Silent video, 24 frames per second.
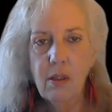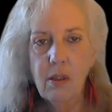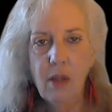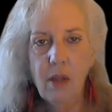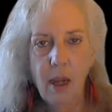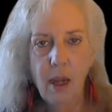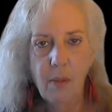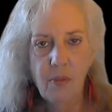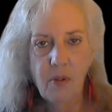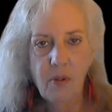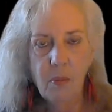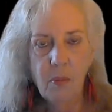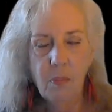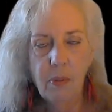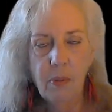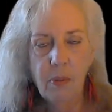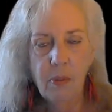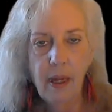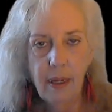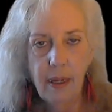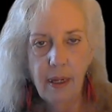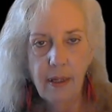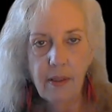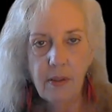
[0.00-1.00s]
times and
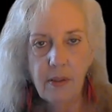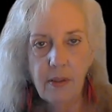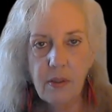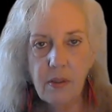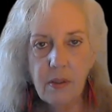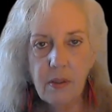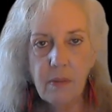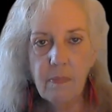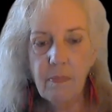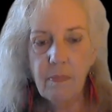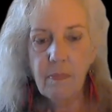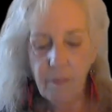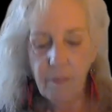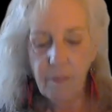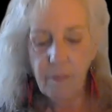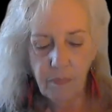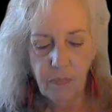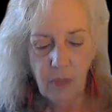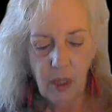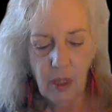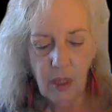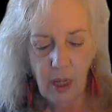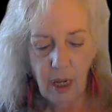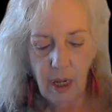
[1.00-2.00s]
place.
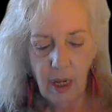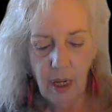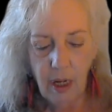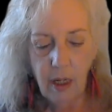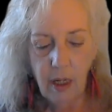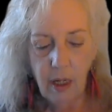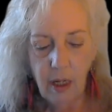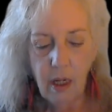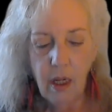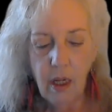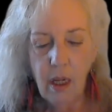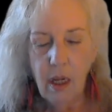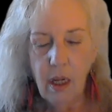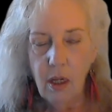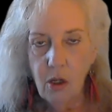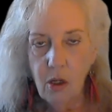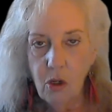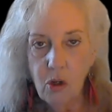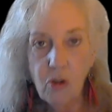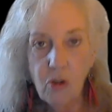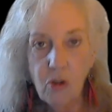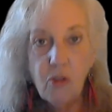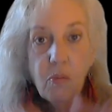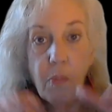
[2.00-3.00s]
Okay.
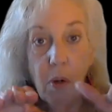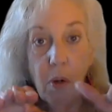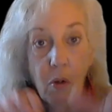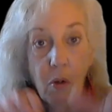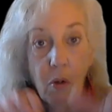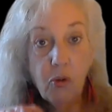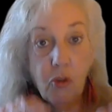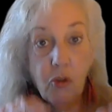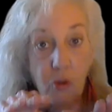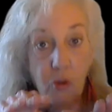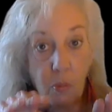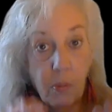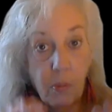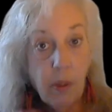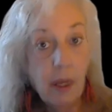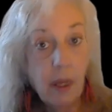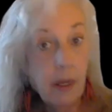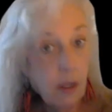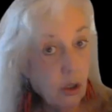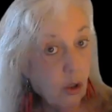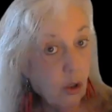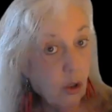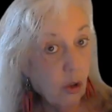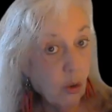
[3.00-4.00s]
You're supposed to
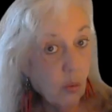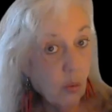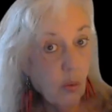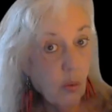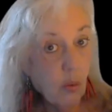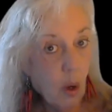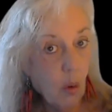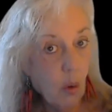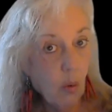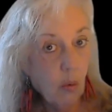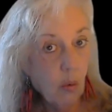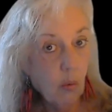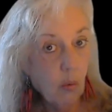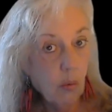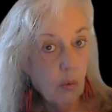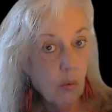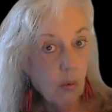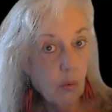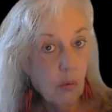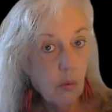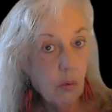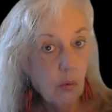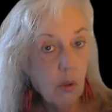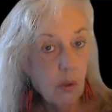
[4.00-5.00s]
play your role
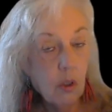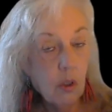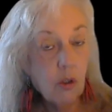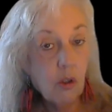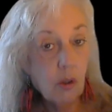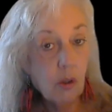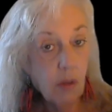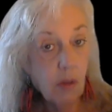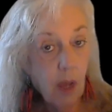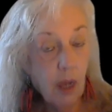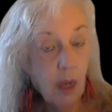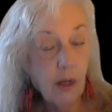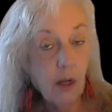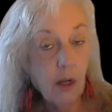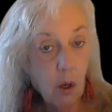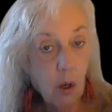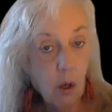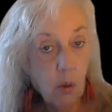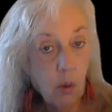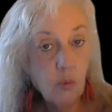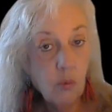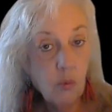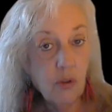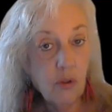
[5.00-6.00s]
to thine
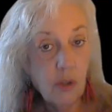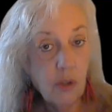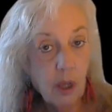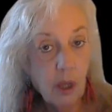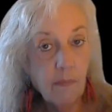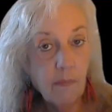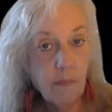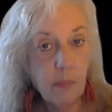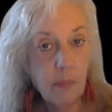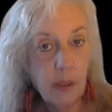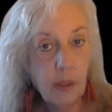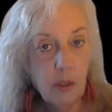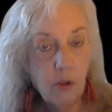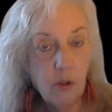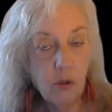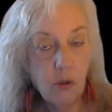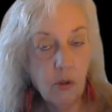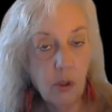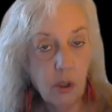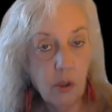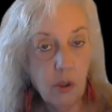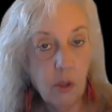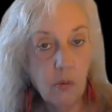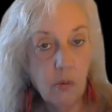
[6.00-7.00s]
own self be
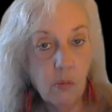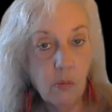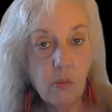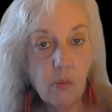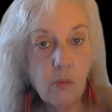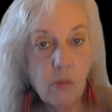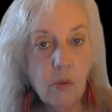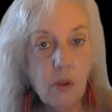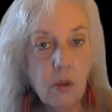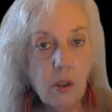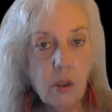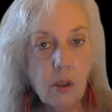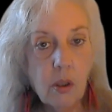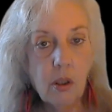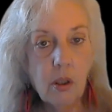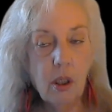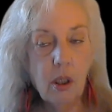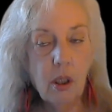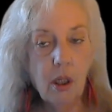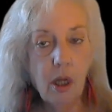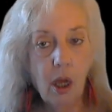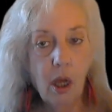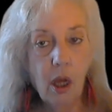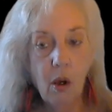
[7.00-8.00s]
true.
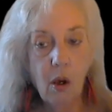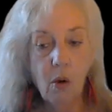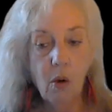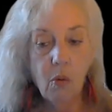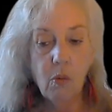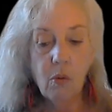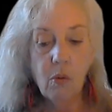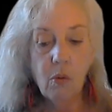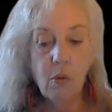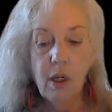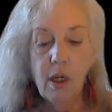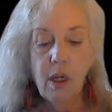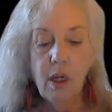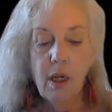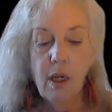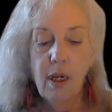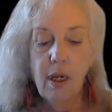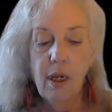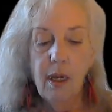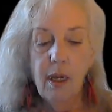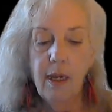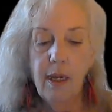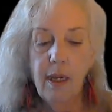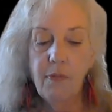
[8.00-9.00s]
You know,
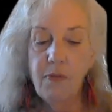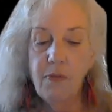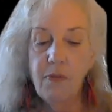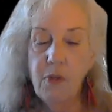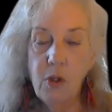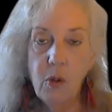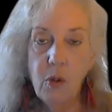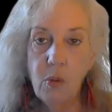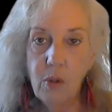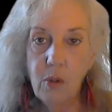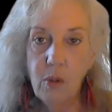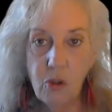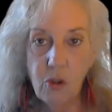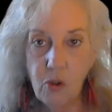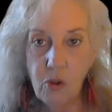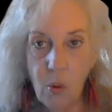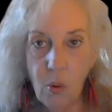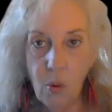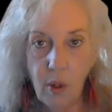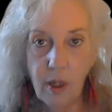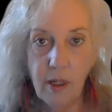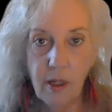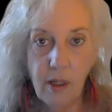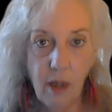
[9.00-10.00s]
if you
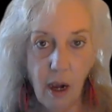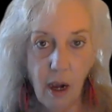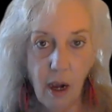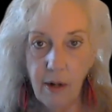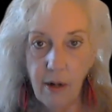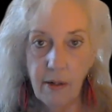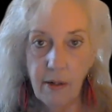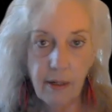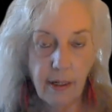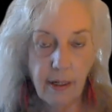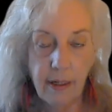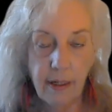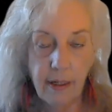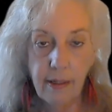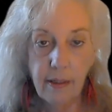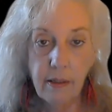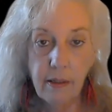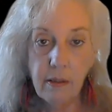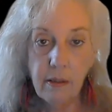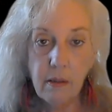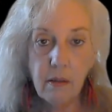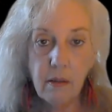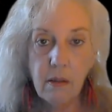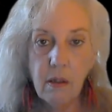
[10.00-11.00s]
enjoy
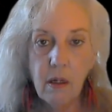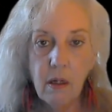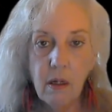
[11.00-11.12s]
gardening